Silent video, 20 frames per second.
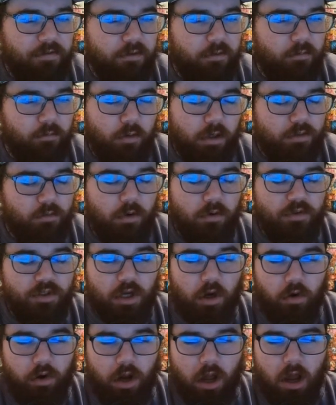was
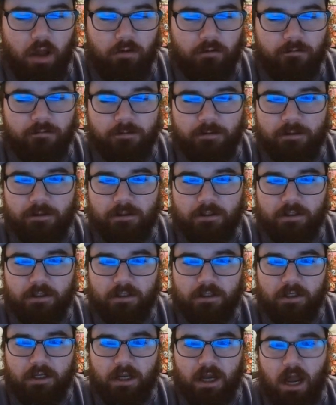going on.
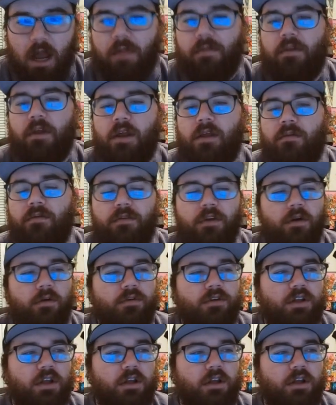There